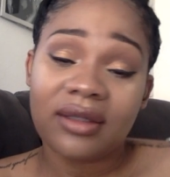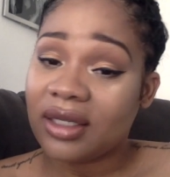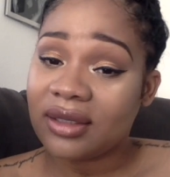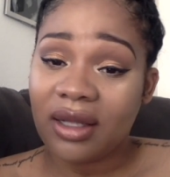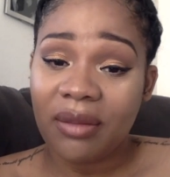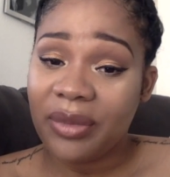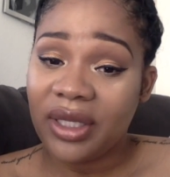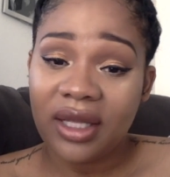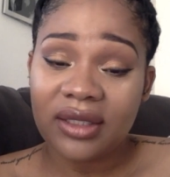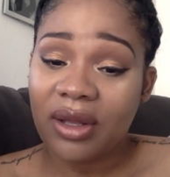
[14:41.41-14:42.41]

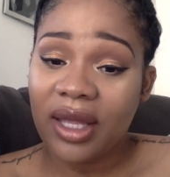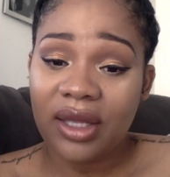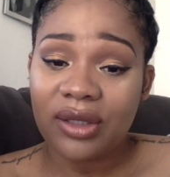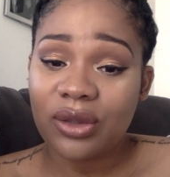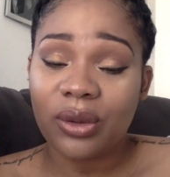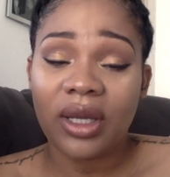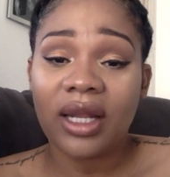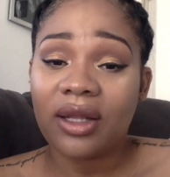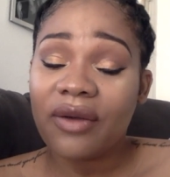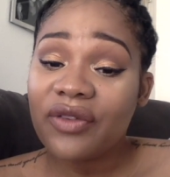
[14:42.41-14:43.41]
That's all I can do.
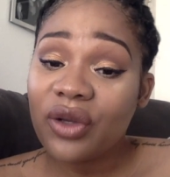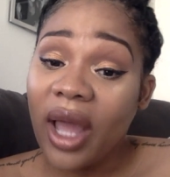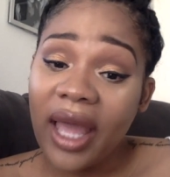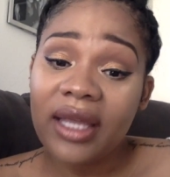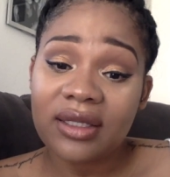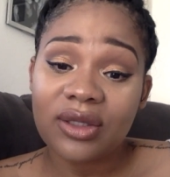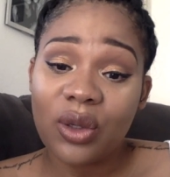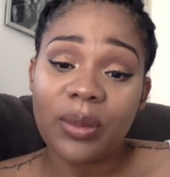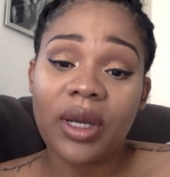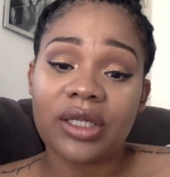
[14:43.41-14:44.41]
And I love you guys
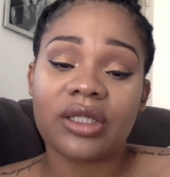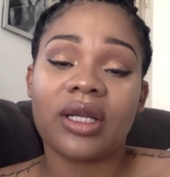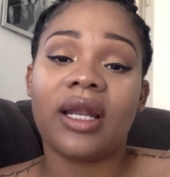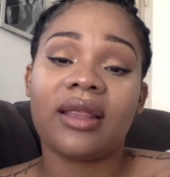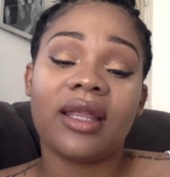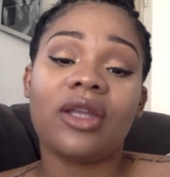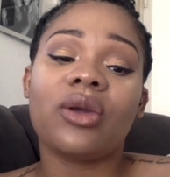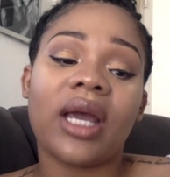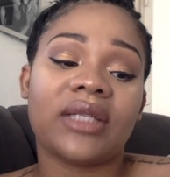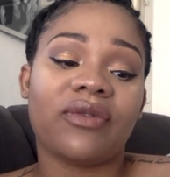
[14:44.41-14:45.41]
so much, and I thank
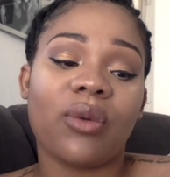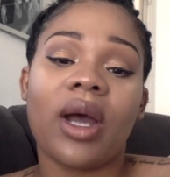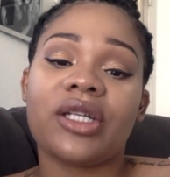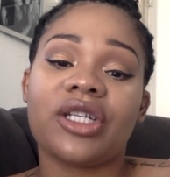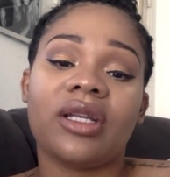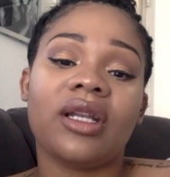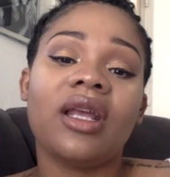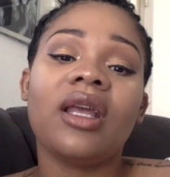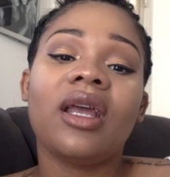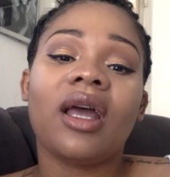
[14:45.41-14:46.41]
you guys for watching.
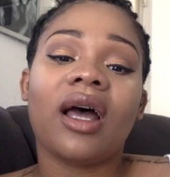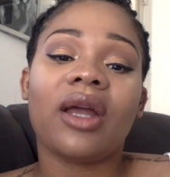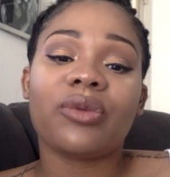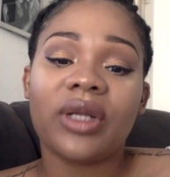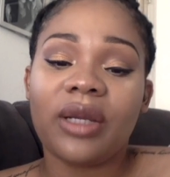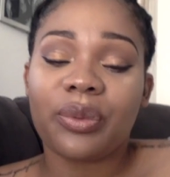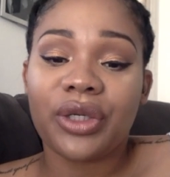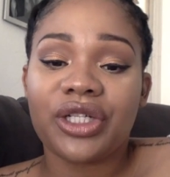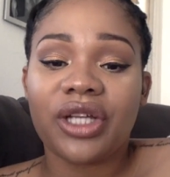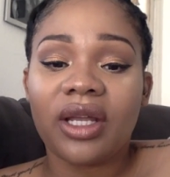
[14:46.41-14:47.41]
I really
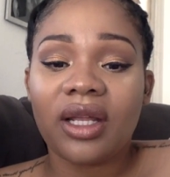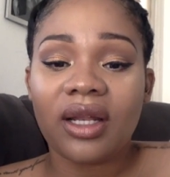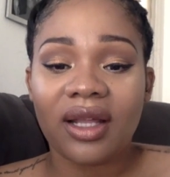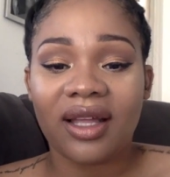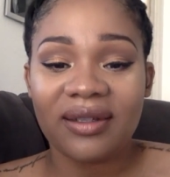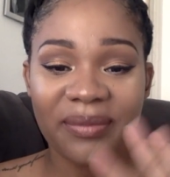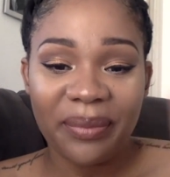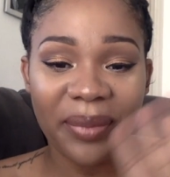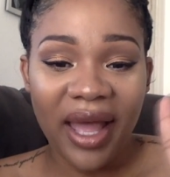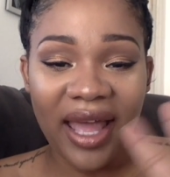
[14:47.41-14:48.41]
appreciate it.
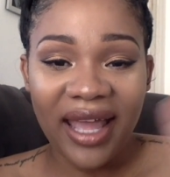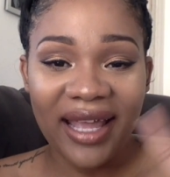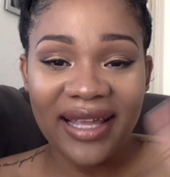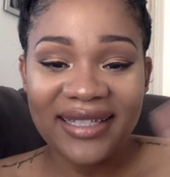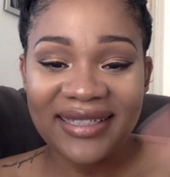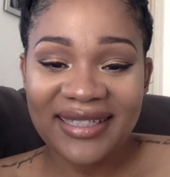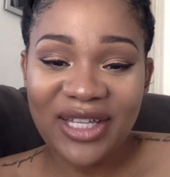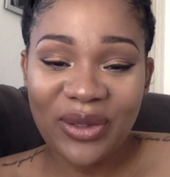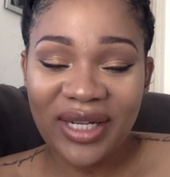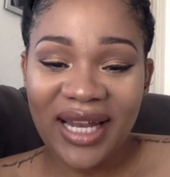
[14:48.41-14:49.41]
Bye. See
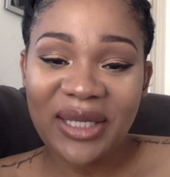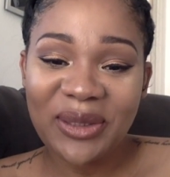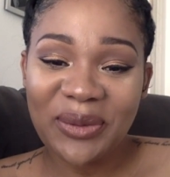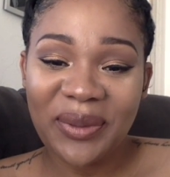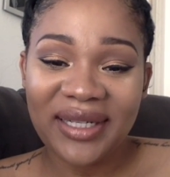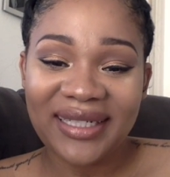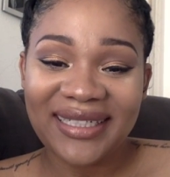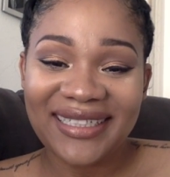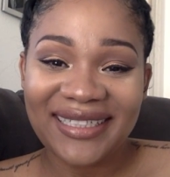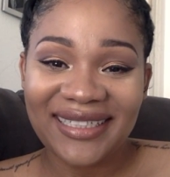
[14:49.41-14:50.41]
you on the next
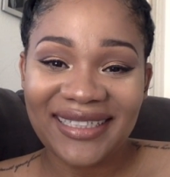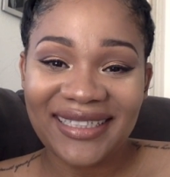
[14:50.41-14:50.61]
one.